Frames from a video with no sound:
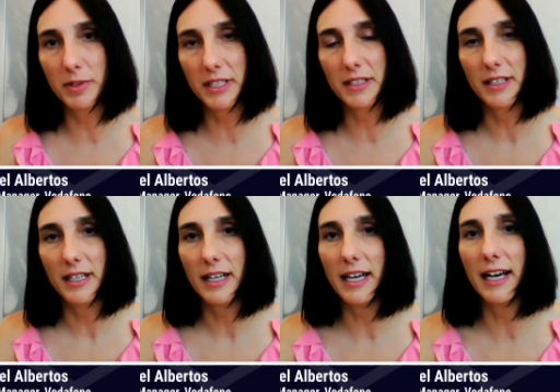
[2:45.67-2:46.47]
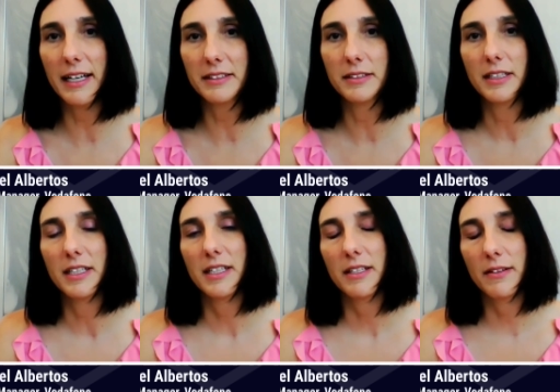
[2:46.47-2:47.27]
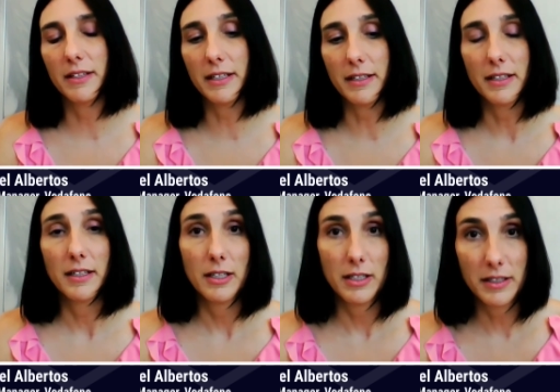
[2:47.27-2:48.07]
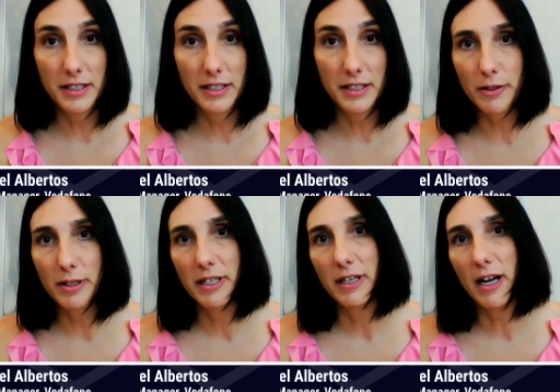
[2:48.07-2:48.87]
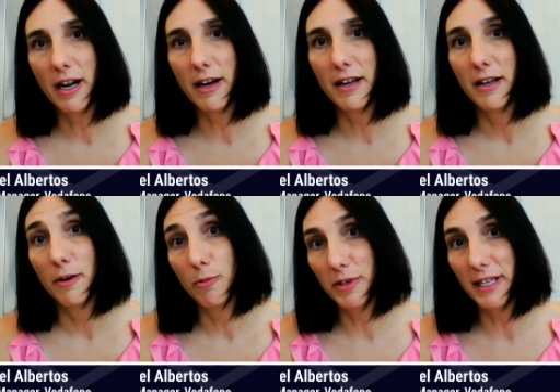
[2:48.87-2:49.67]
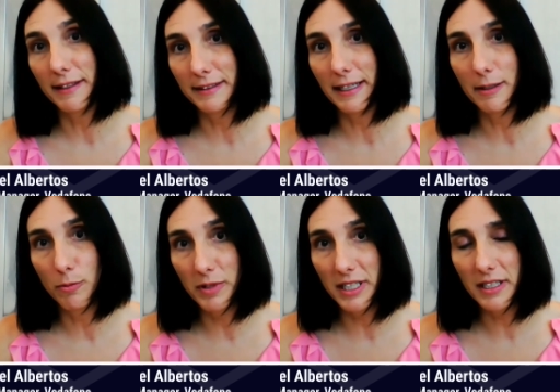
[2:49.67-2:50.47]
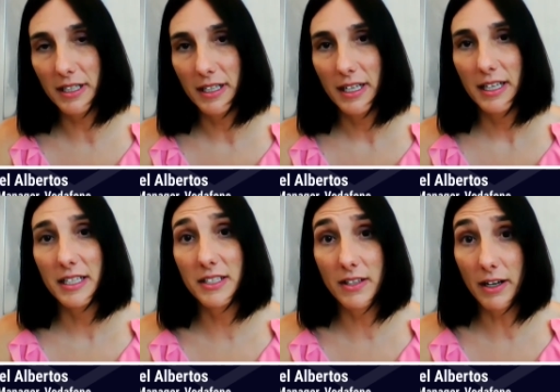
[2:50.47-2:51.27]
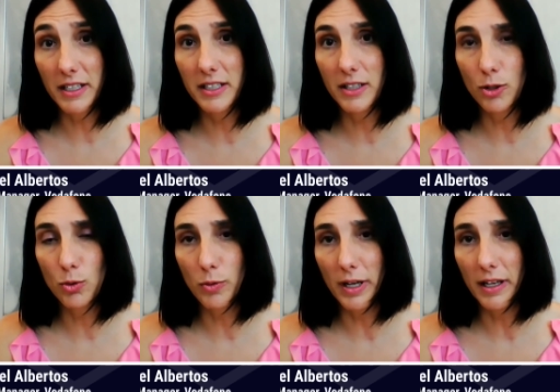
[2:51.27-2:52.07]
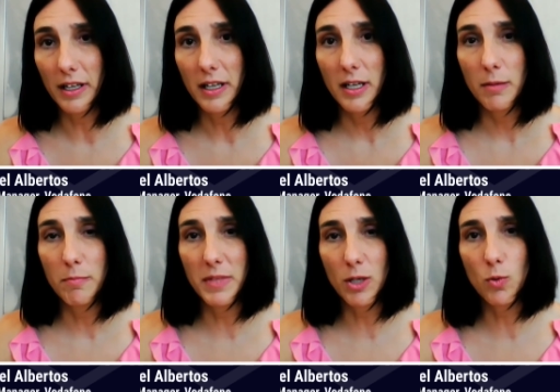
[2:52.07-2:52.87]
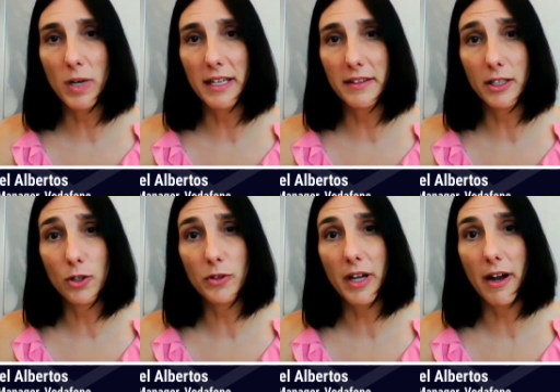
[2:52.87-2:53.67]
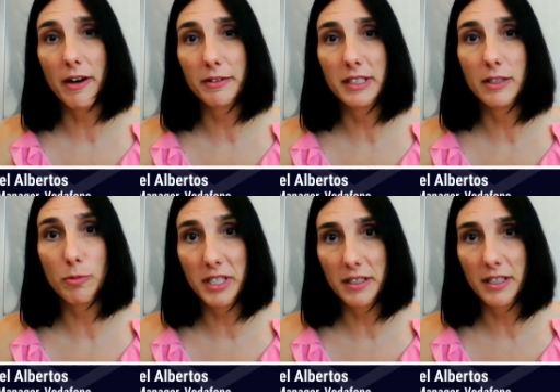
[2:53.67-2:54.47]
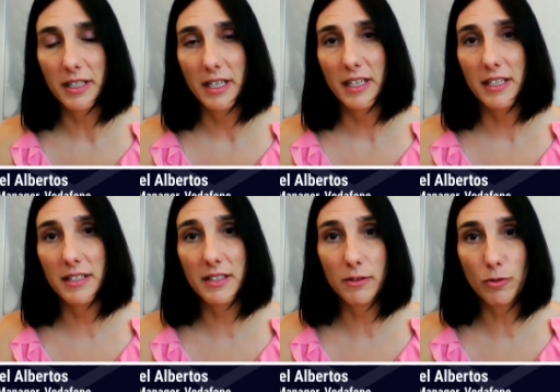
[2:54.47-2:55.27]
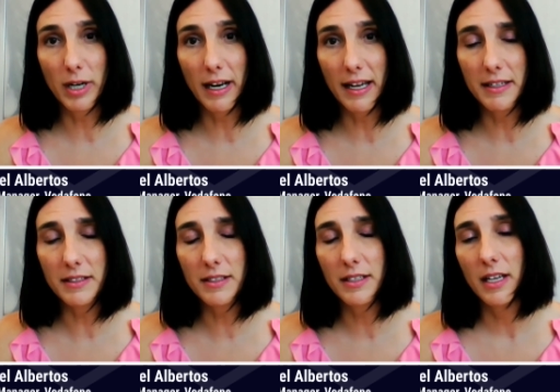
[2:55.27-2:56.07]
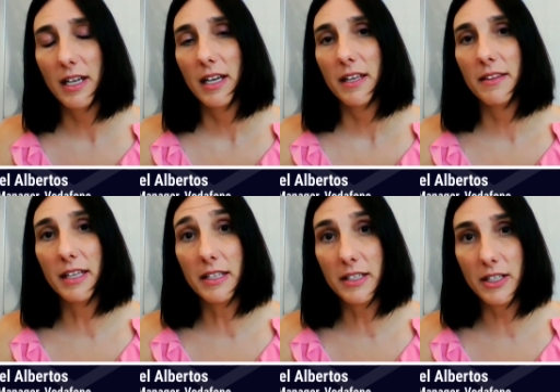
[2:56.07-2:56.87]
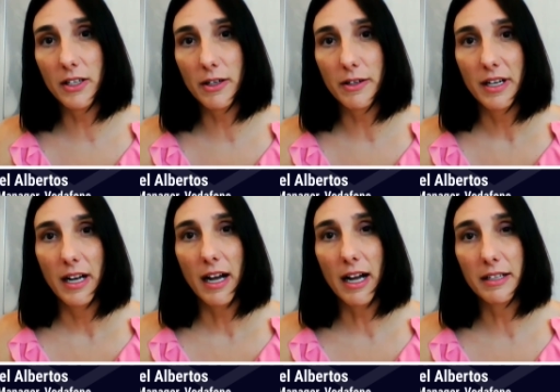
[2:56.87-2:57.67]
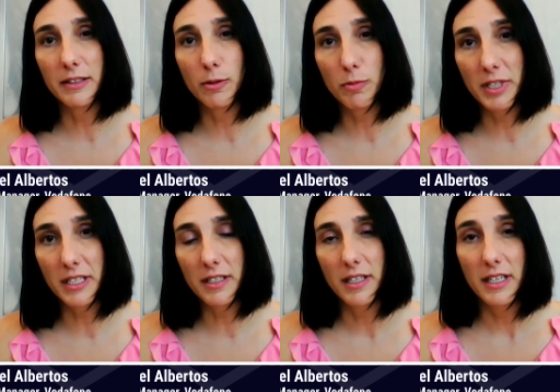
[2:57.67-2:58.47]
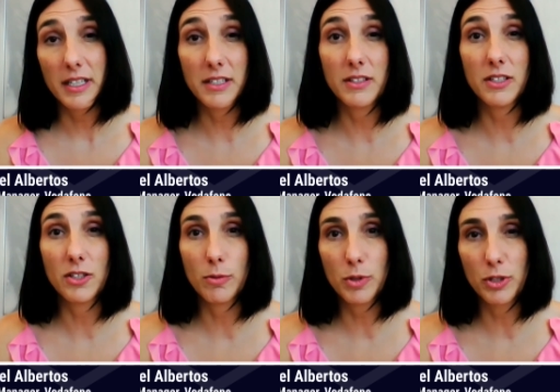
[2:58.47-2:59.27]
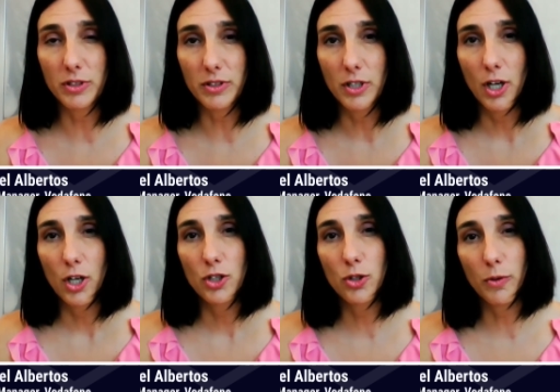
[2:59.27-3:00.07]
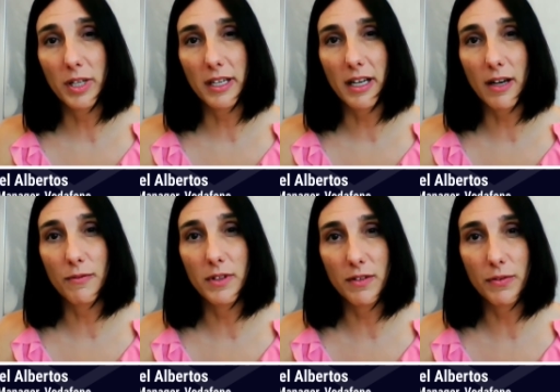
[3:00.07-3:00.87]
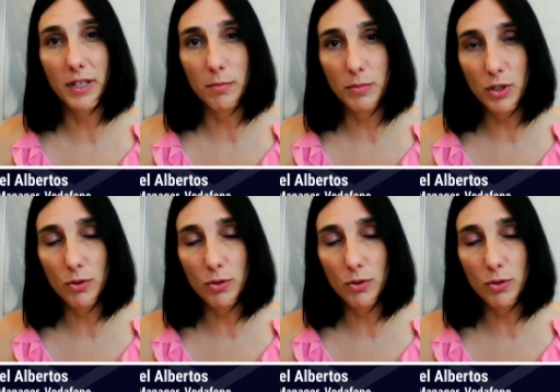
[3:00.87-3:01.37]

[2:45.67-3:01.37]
RIC and the near um, real-time RIC is the architectural. Meanwhile, the non-RT RIC is centralized. The near RT RIC is distributed. So they have different